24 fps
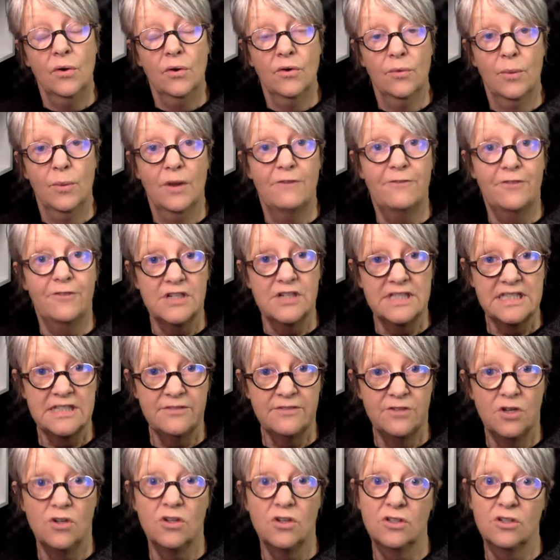Well, first of
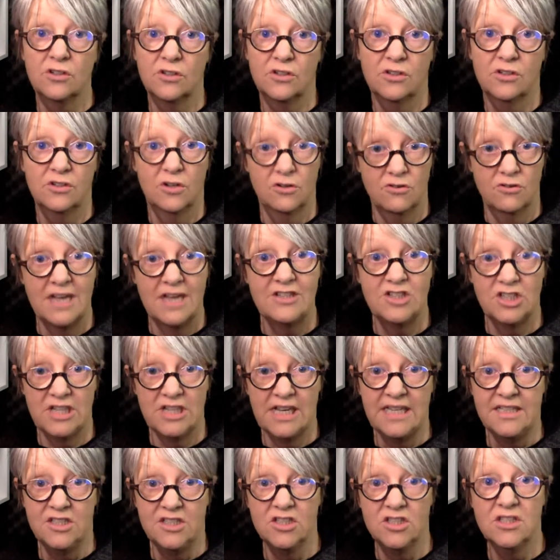all,
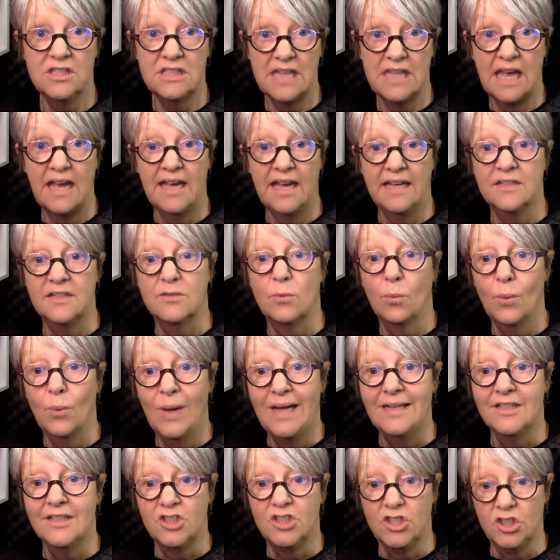congratulations and
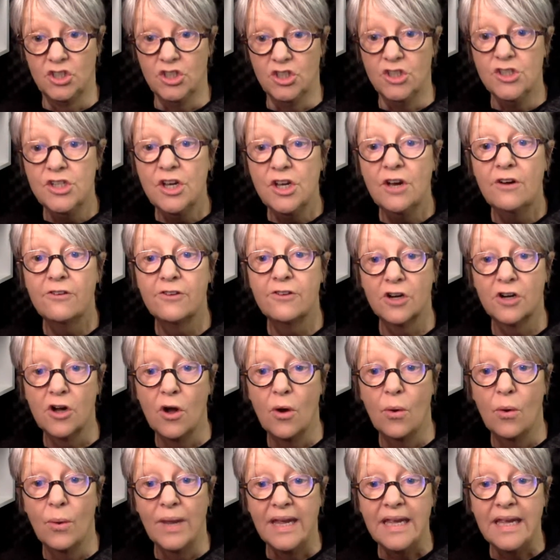well done for
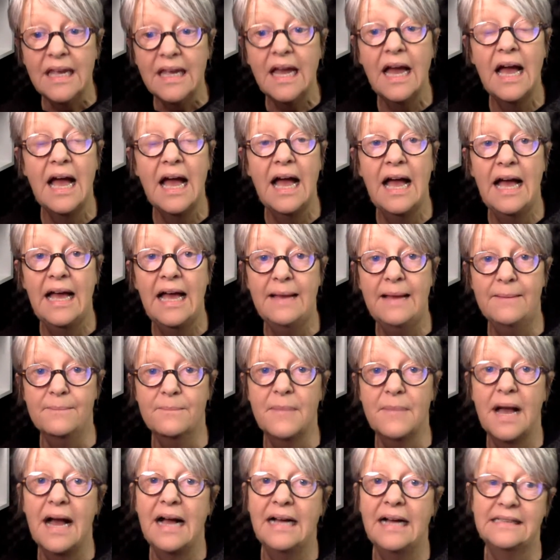going
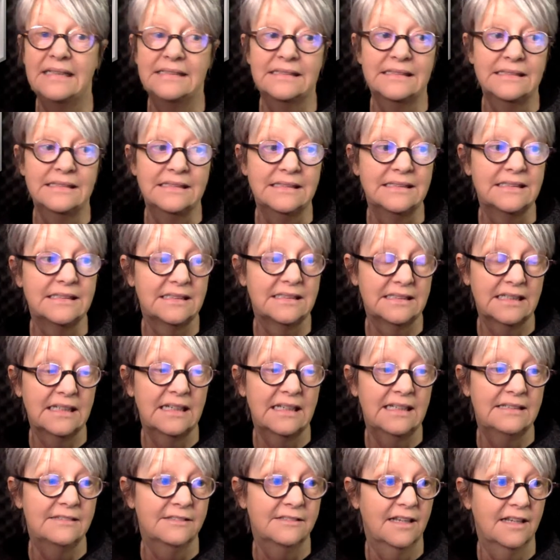and
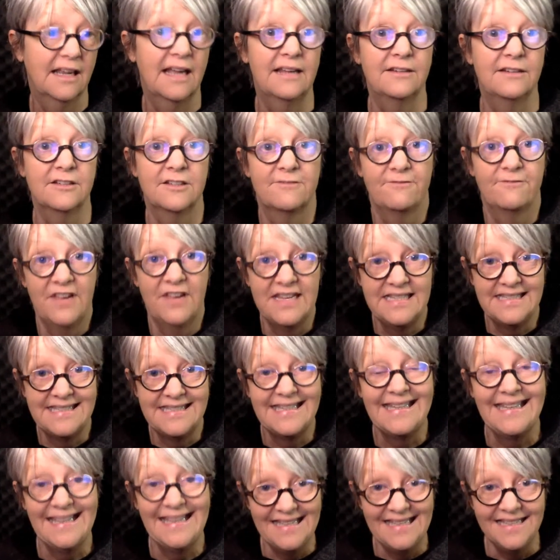
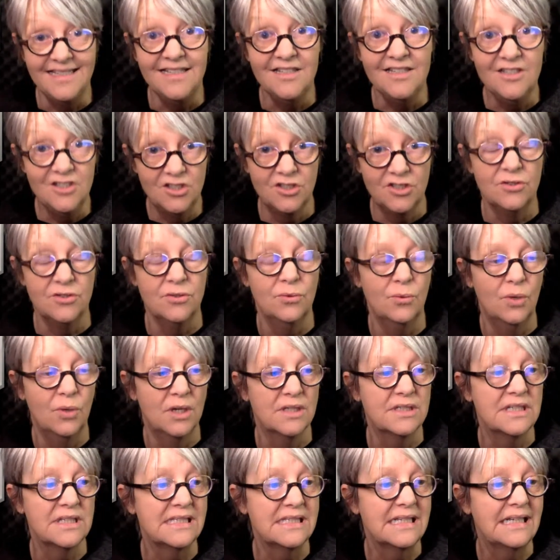facing into
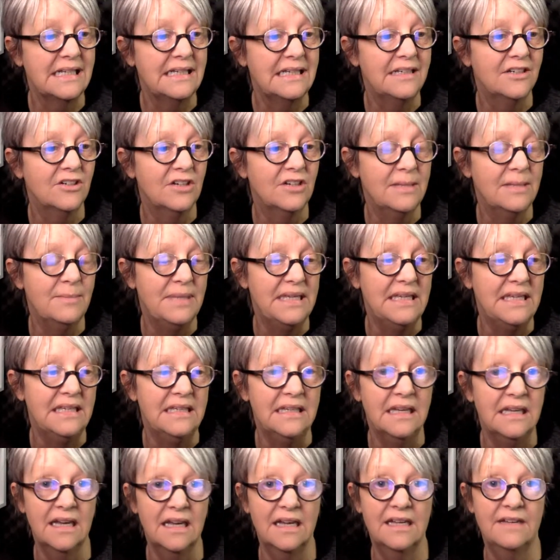what has clearly
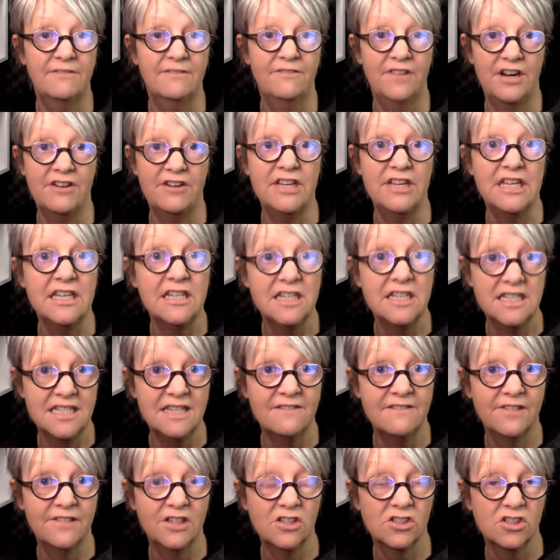been a very
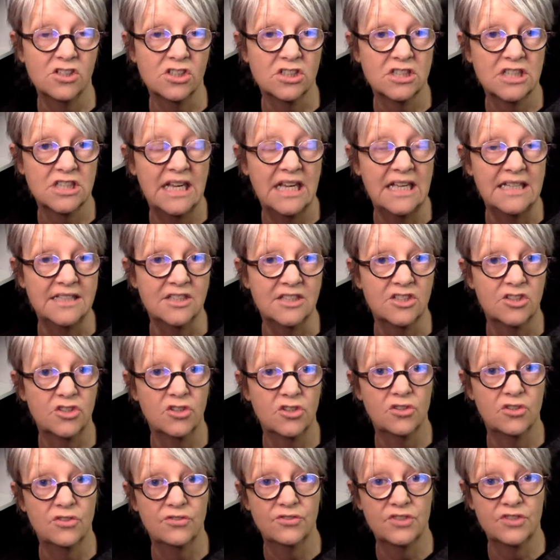difficult and
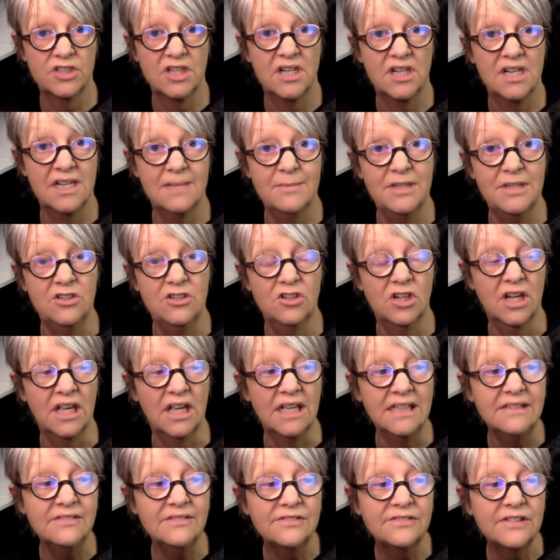tough time in your
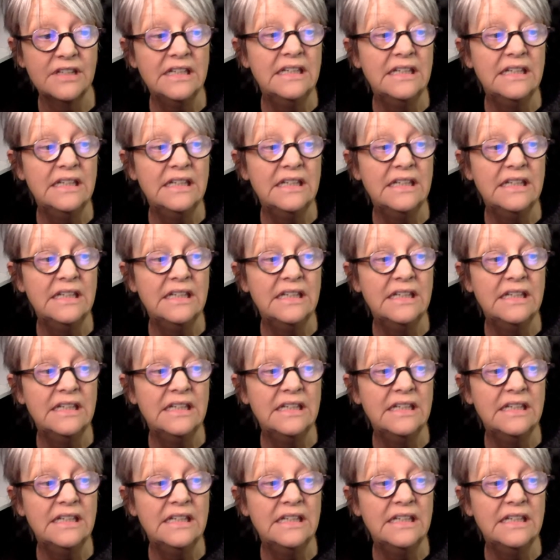life.